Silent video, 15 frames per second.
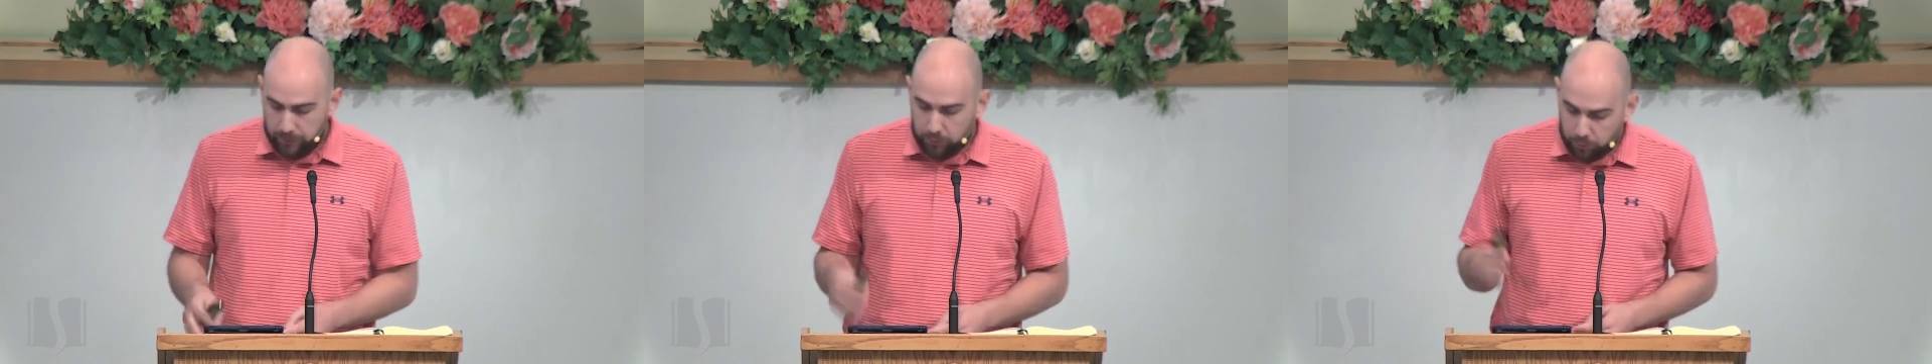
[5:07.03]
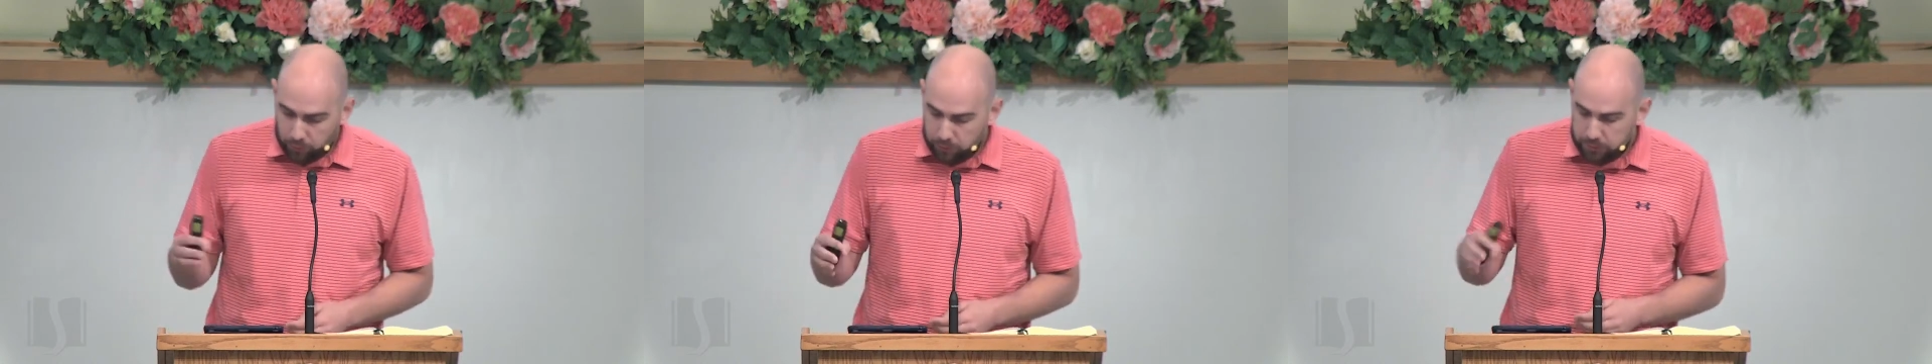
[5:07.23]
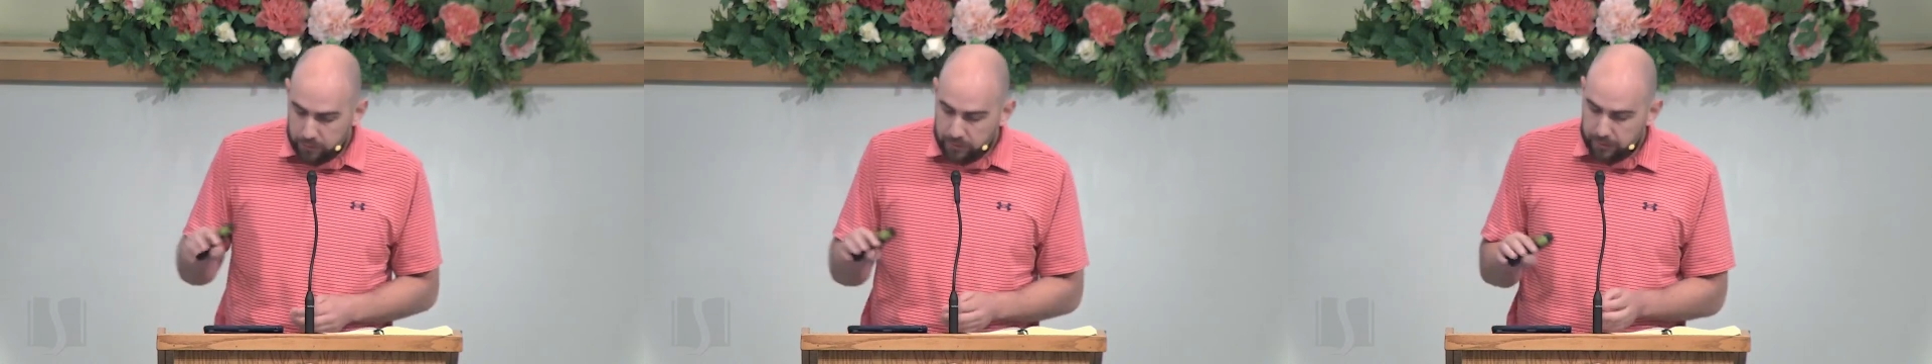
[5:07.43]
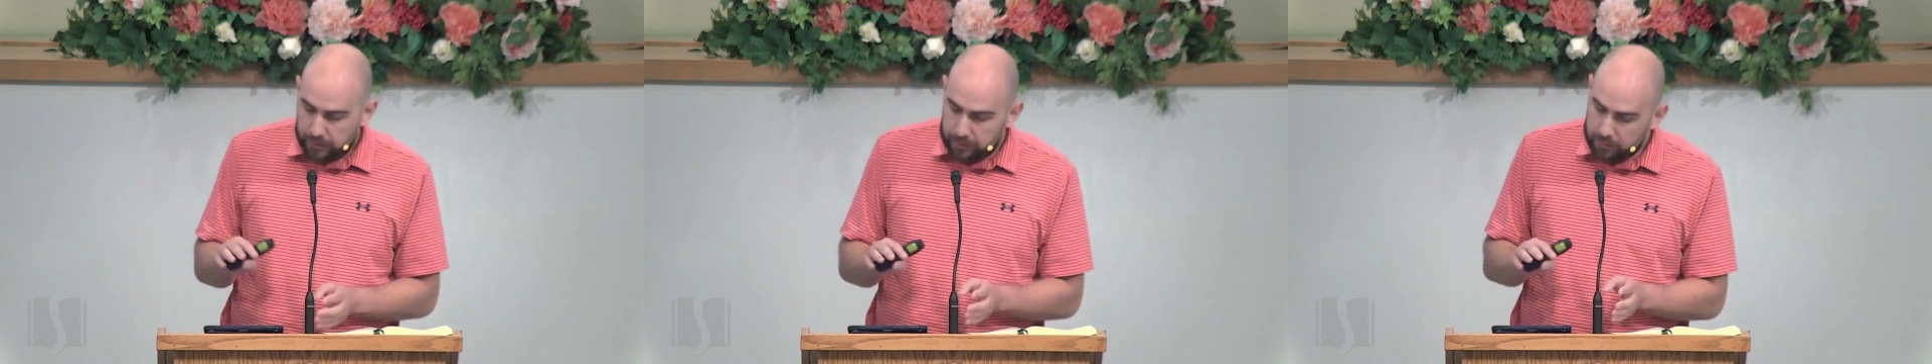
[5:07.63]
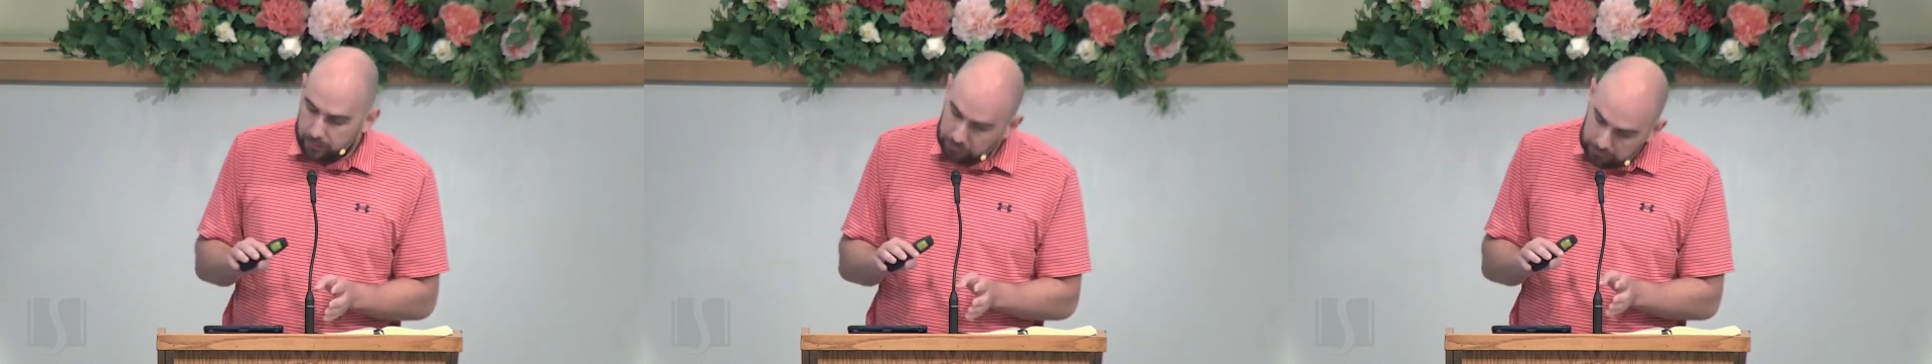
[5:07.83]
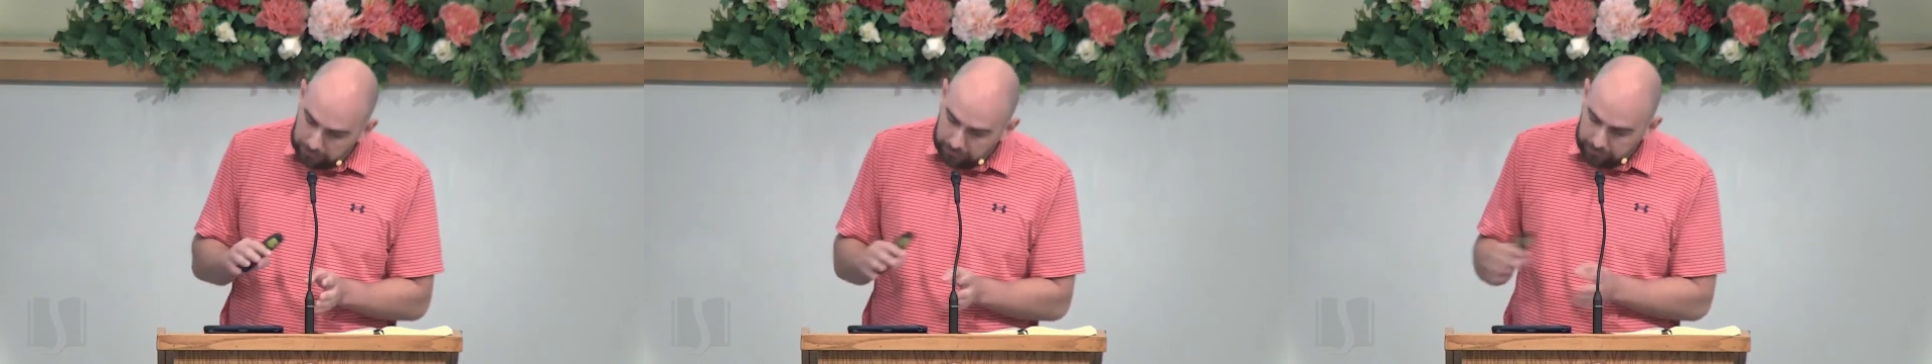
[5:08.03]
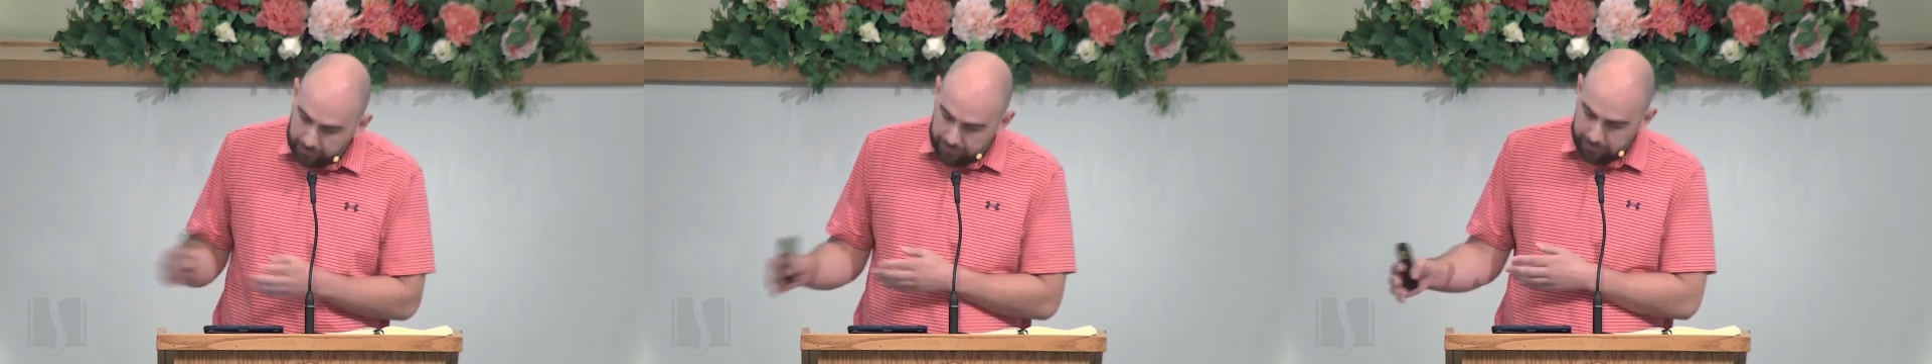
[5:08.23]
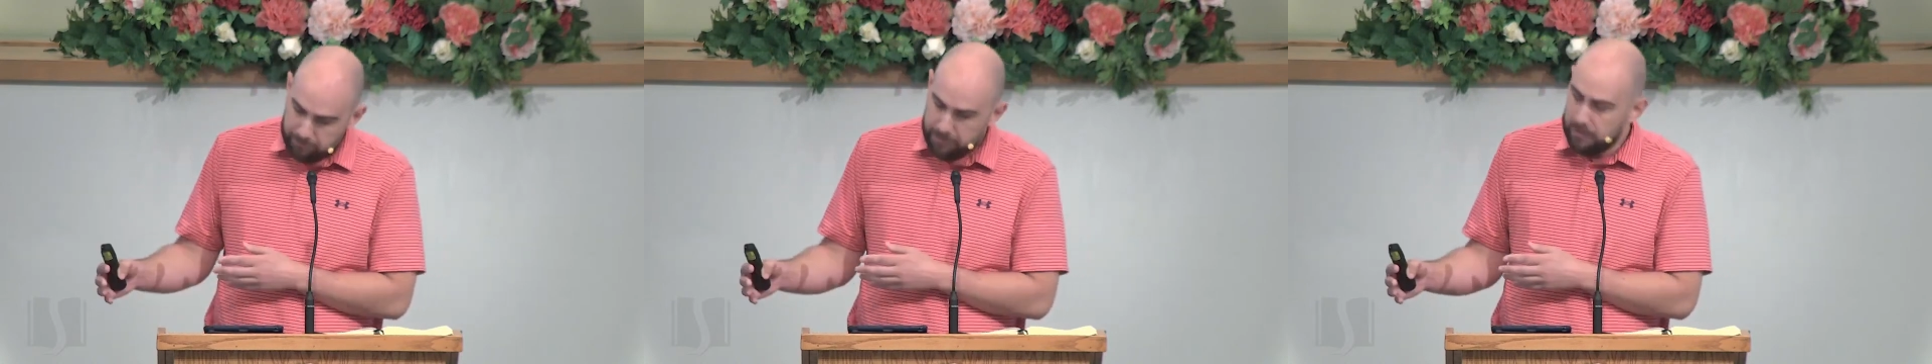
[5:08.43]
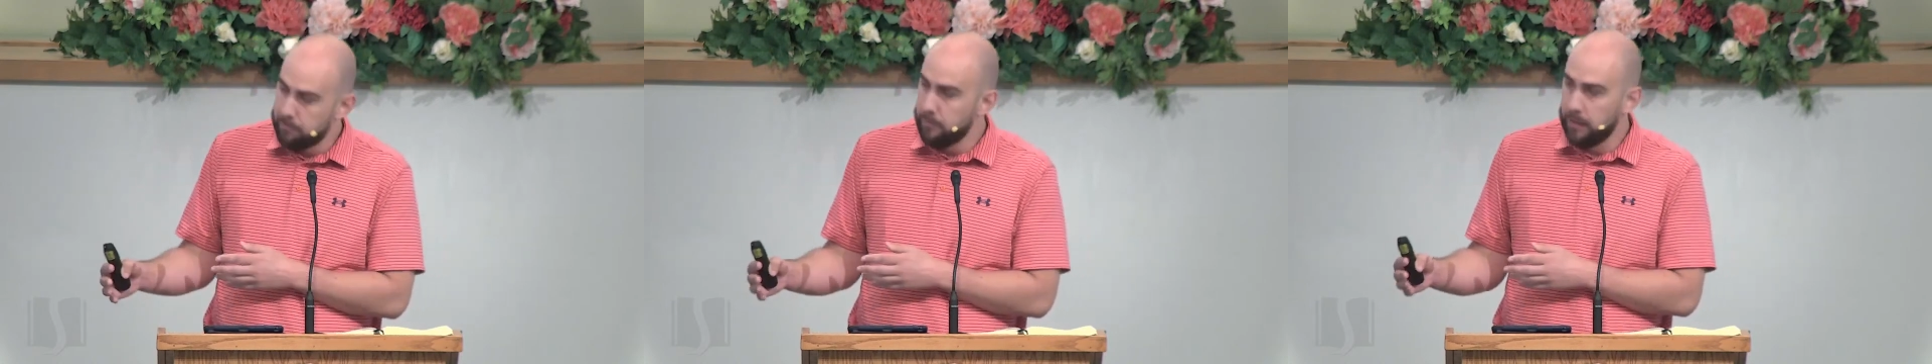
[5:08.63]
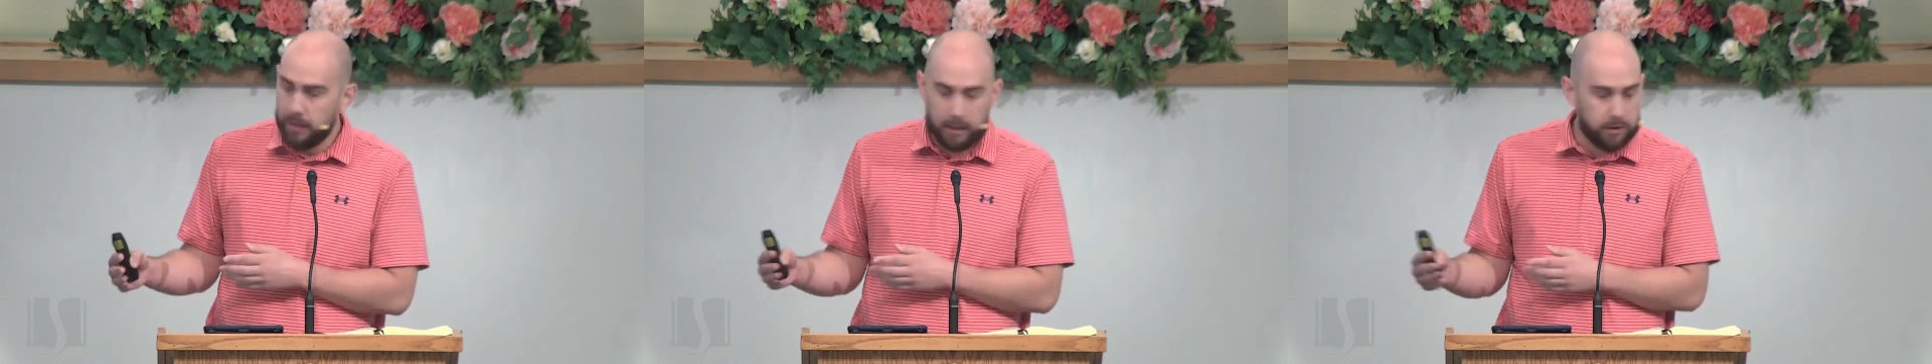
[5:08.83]
Christians can neglect
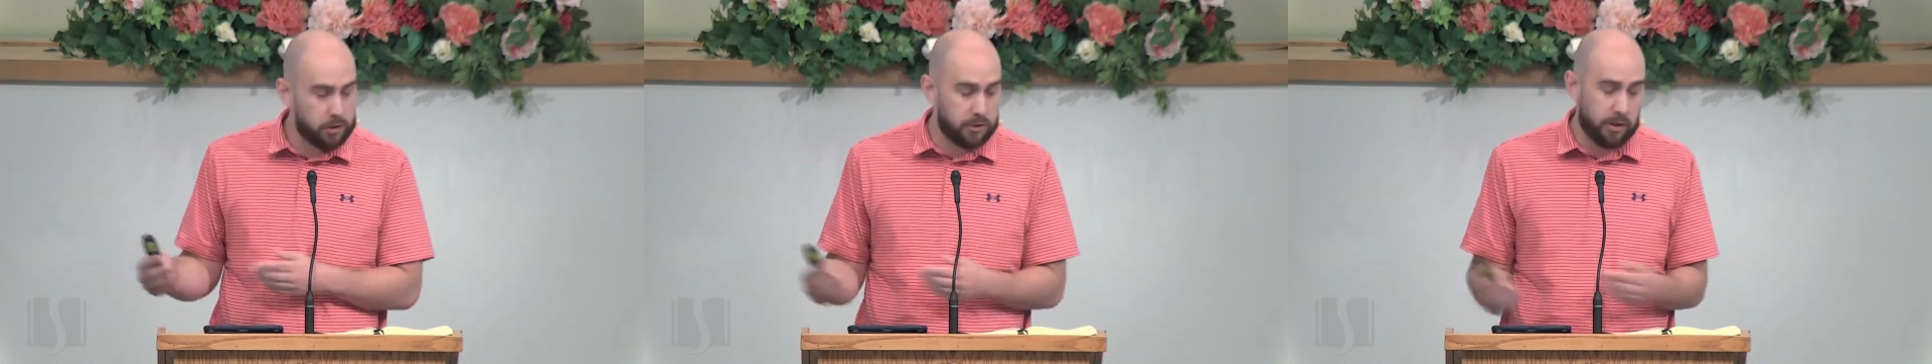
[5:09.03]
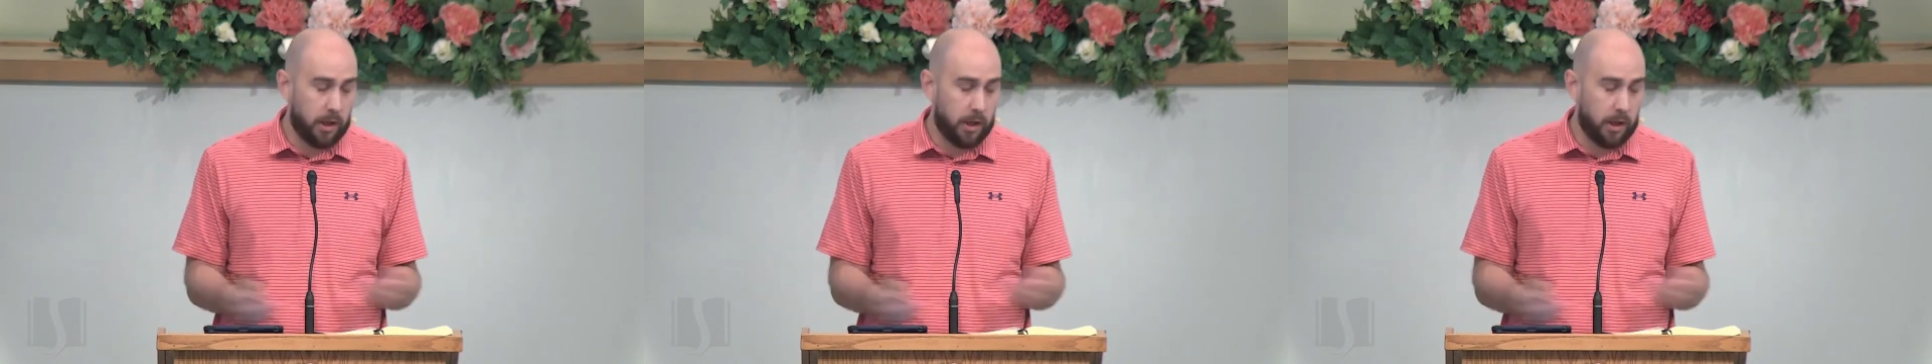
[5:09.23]
commitment and just